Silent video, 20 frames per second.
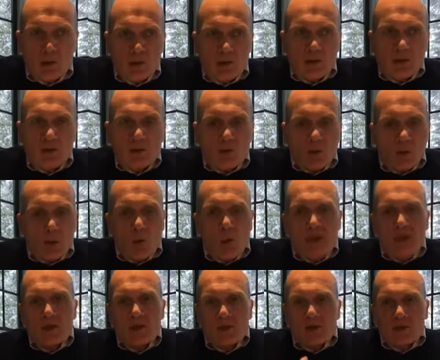that the way
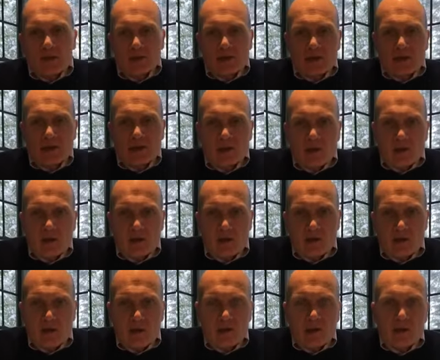you're articulating
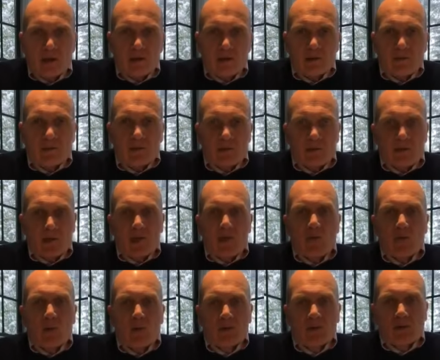it and the
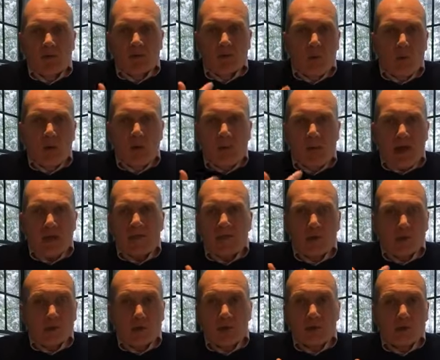frame and the format
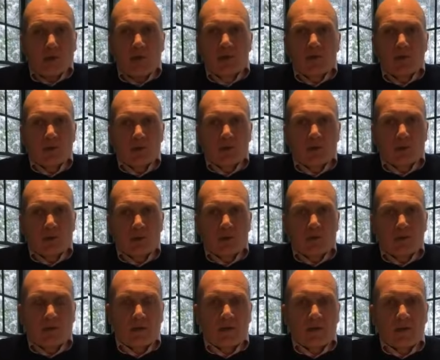that you're using to
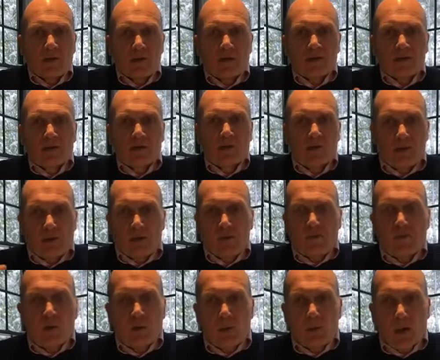articulate it is the right
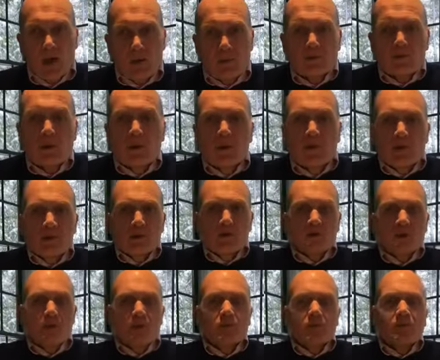format.
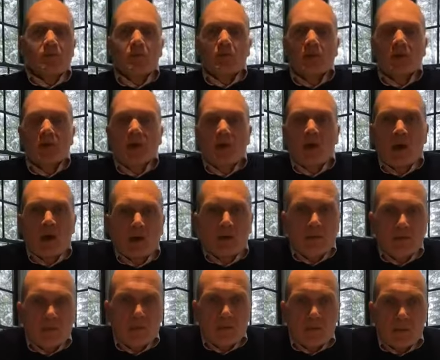So
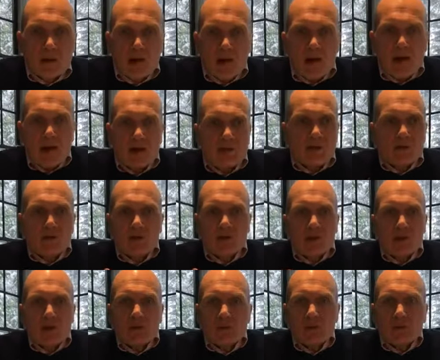I have
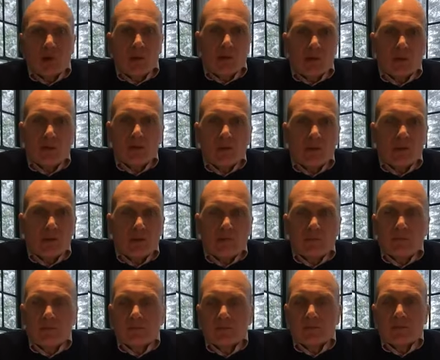seen probably
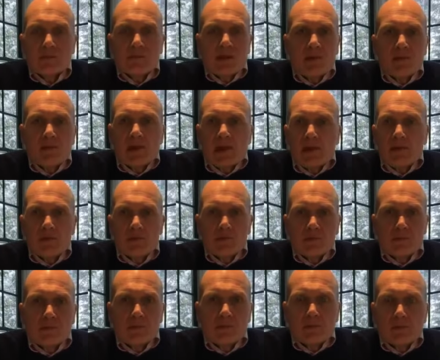
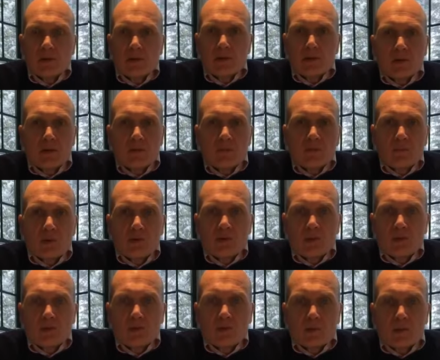10,000
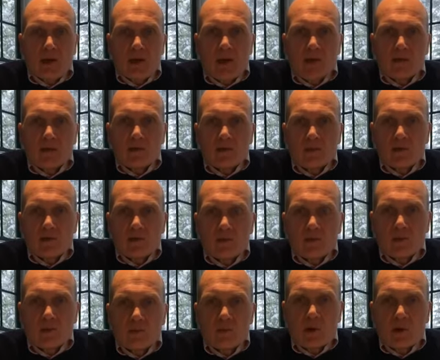business plans
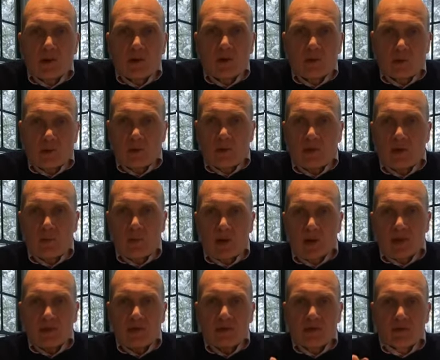in my career. I've been
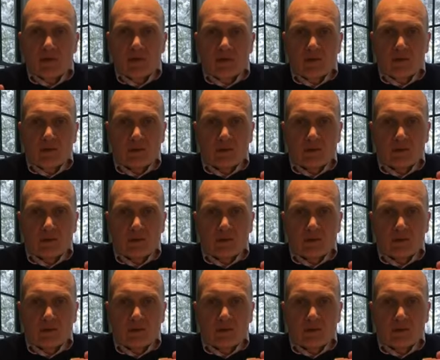at this for